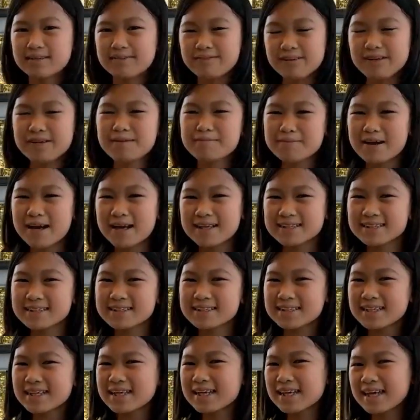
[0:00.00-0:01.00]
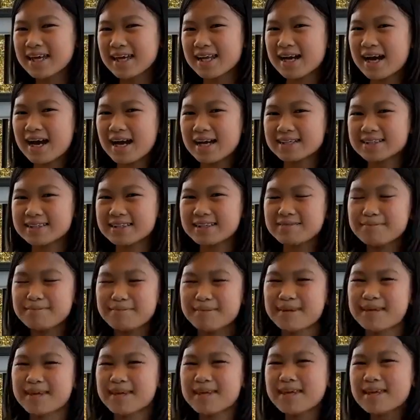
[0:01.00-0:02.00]
food processing can also
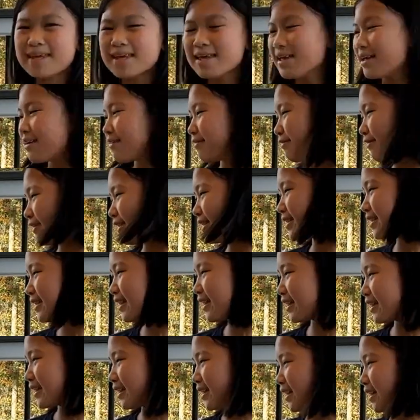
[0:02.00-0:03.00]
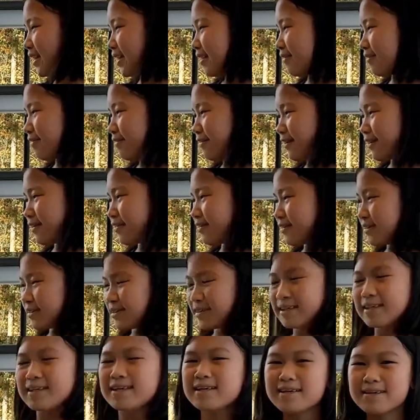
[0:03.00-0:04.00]
be freezing
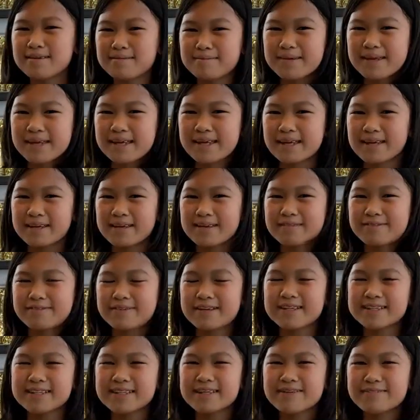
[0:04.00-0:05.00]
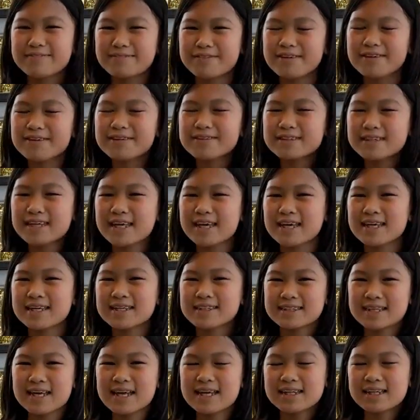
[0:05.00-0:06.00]
foods. Freezing foods
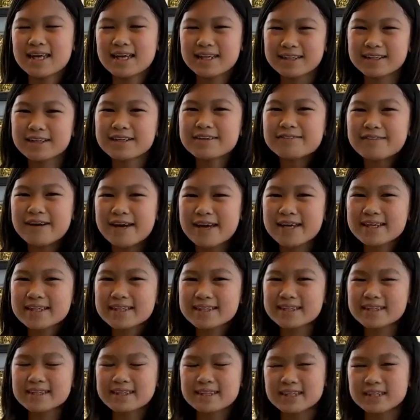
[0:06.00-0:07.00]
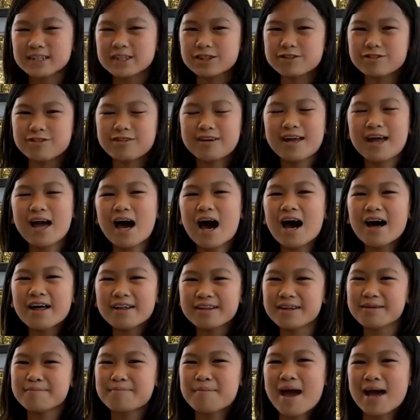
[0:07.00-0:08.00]
is another way to destroy all
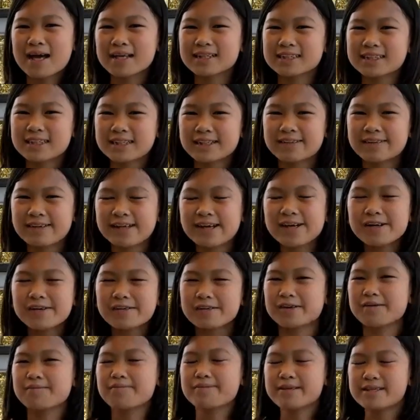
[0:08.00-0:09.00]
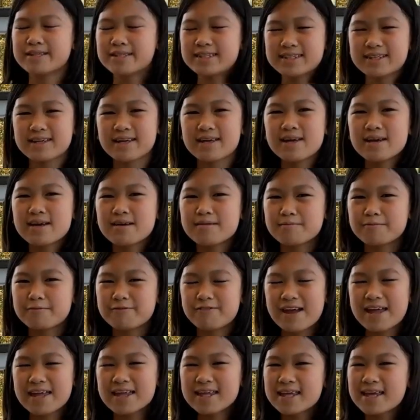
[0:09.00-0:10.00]
the bacteria or
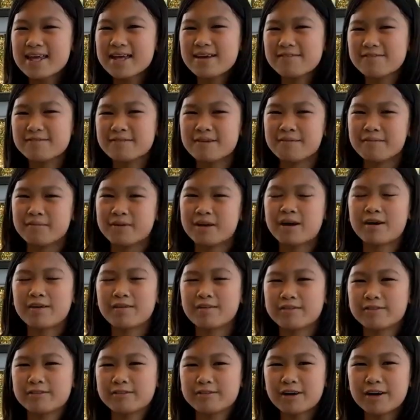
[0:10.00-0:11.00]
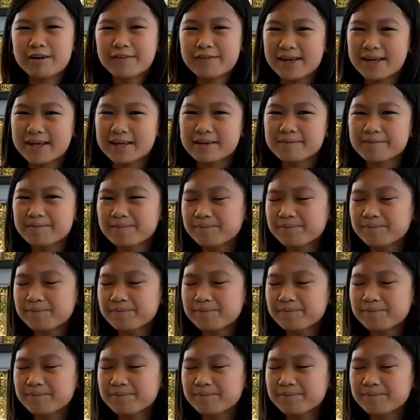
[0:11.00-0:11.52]
prevent it from growing.